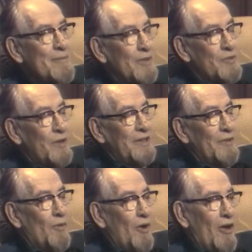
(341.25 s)
between the
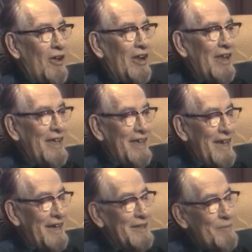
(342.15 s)
wall
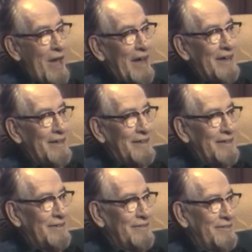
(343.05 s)
and the back
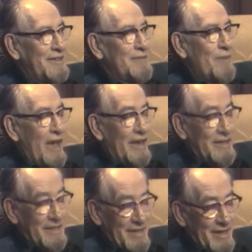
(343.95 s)
of these panels.